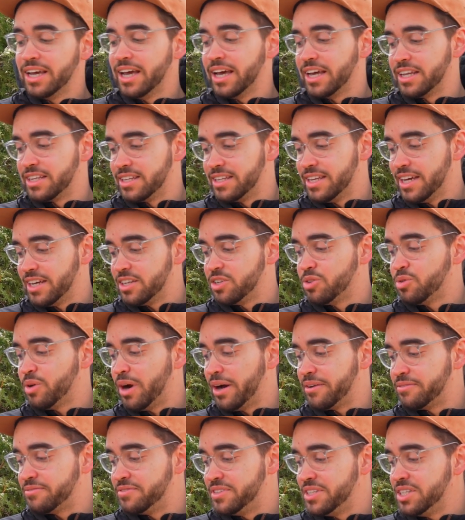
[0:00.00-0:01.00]
and then you
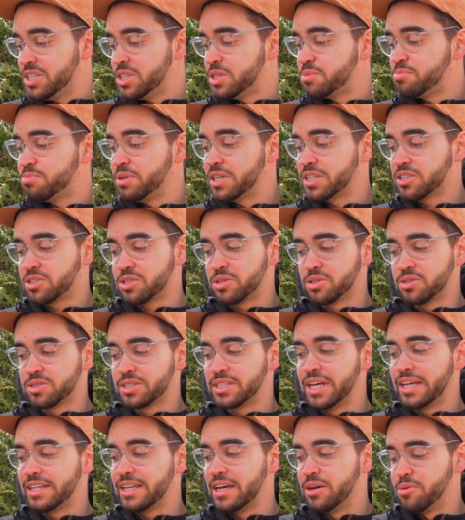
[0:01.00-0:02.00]
have these pictures
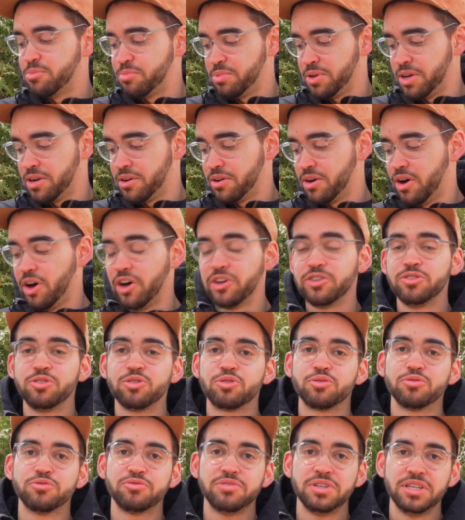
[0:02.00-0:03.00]
that appear on
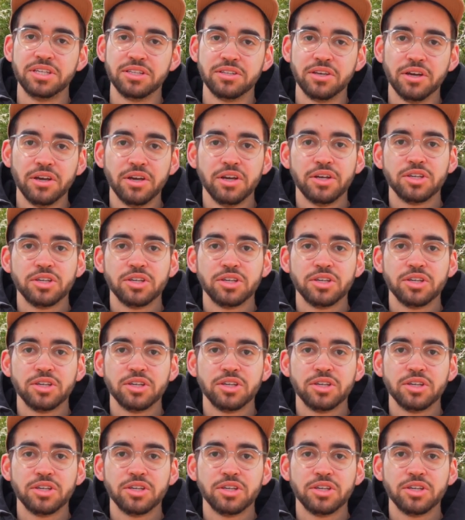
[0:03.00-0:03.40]
your feed.